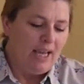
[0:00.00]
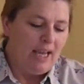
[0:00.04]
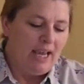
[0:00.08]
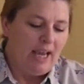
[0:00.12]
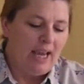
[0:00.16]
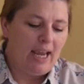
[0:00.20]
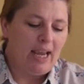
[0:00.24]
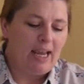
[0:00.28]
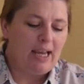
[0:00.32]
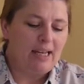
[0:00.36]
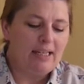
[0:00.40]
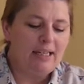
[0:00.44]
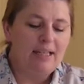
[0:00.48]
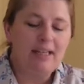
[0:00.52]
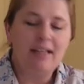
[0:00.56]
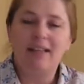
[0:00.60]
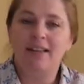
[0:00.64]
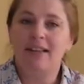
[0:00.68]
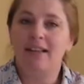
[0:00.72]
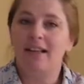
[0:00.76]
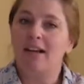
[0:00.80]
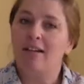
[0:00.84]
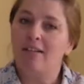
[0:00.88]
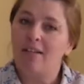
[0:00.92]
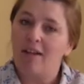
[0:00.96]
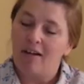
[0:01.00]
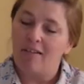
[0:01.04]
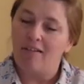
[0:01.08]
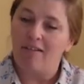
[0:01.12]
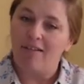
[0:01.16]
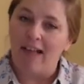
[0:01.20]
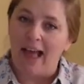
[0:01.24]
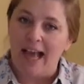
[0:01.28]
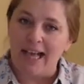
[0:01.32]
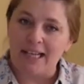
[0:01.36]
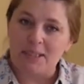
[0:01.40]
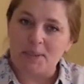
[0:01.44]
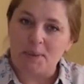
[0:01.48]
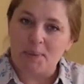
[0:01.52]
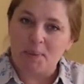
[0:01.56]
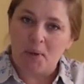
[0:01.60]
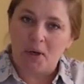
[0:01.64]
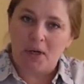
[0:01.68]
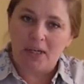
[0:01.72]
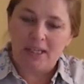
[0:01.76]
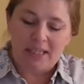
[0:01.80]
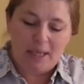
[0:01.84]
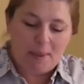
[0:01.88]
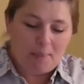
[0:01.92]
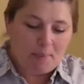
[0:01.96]
And our last
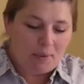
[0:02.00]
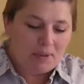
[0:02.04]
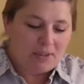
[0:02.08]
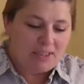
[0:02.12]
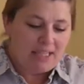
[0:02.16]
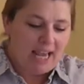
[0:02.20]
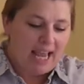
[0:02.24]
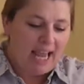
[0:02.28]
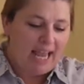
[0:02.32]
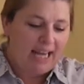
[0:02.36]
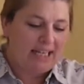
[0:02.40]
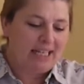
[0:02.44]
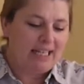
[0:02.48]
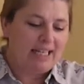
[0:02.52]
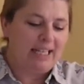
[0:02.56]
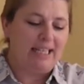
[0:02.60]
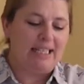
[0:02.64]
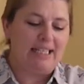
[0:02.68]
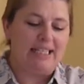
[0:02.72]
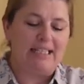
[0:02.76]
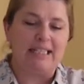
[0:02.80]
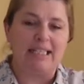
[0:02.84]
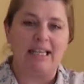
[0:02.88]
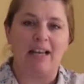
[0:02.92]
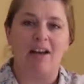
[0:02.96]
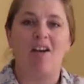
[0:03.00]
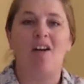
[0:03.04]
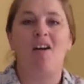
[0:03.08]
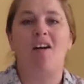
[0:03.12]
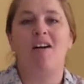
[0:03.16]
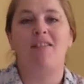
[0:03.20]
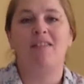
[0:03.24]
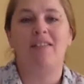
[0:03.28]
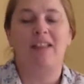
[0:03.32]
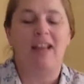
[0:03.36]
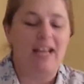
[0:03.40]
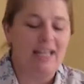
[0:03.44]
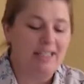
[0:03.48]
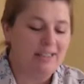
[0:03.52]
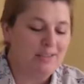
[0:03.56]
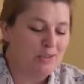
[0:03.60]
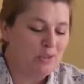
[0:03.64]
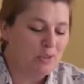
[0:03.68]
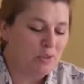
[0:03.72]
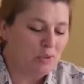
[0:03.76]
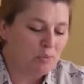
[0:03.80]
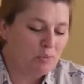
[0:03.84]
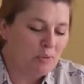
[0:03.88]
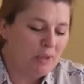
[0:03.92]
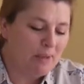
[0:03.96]
point, number 10, is online
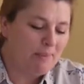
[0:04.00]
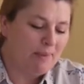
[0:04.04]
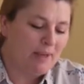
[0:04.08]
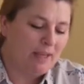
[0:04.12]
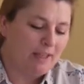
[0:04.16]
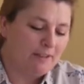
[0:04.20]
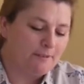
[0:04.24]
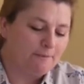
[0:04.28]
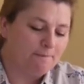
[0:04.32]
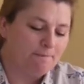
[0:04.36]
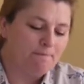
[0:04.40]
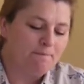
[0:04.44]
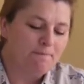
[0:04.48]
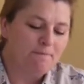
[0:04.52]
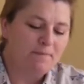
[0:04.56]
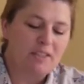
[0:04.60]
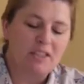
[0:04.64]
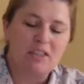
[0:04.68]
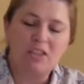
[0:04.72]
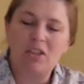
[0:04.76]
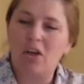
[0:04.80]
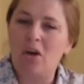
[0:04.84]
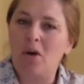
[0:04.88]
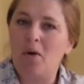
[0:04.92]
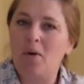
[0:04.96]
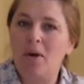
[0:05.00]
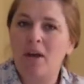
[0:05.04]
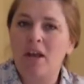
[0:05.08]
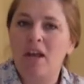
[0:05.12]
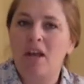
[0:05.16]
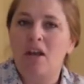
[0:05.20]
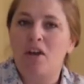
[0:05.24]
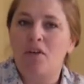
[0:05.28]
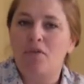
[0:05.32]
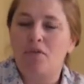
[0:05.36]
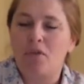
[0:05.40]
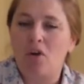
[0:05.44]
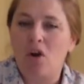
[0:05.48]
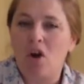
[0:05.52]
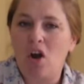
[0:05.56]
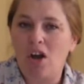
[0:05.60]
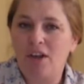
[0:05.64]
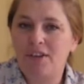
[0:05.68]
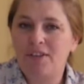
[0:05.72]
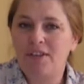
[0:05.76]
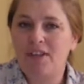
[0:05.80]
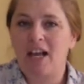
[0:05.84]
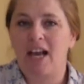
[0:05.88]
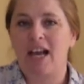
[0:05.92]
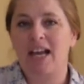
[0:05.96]
streaming. So for
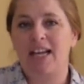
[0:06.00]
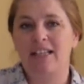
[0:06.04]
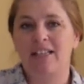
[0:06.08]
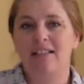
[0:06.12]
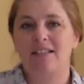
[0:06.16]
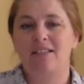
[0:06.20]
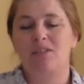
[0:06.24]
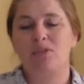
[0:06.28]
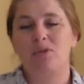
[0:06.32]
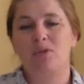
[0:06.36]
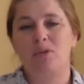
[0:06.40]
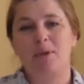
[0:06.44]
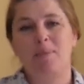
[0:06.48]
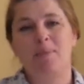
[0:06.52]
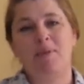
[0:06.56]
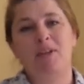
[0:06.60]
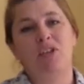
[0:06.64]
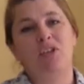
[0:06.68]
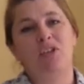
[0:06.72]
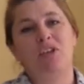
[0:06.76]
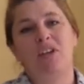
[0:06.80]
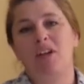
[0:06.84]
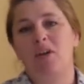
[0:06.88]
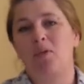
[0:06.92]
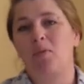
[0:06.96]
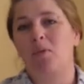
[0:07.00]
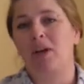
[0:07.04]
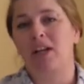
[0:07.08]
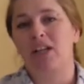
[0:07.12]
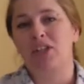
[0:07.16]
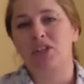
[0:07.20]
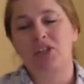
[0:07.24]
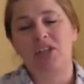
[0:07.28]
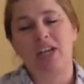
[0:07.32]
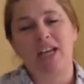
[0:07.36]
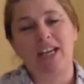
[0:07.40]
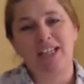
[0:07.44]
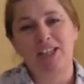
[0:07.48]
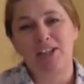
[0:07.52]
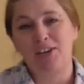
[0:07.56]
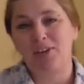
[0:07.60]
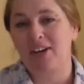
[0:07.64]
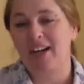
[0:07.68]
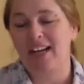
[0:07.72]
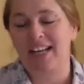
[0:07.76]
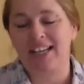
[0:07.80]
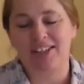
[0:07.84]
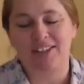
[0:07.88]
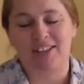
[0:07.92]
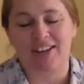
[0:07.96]
online streaming, you're going to want to check your
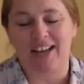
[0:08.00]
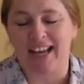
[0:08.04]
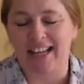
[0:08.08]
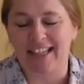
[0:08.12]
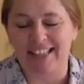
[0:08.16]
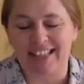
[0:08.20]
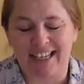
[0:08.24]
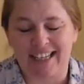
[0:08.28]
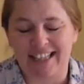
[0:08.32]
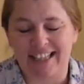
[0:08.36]
internet.